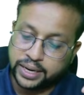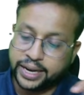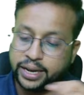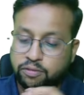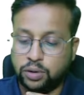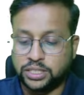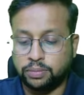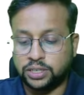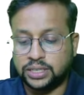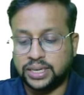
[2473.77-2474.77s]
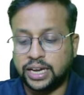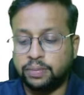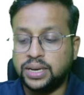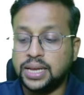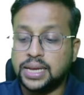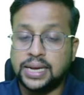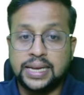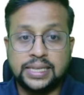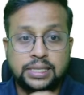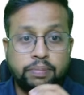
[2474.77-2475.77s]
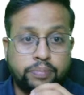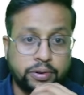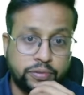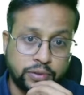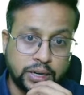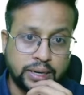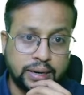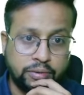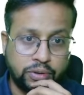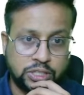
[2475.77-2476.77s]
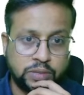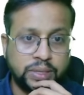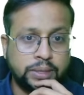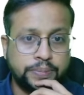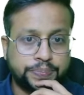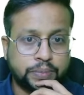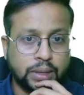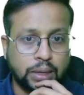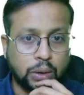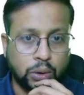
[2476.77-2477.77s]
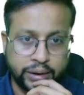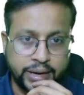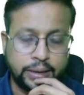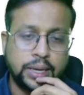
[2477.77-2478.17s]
TDF plus emtricitabine is the preferred regimen. All right.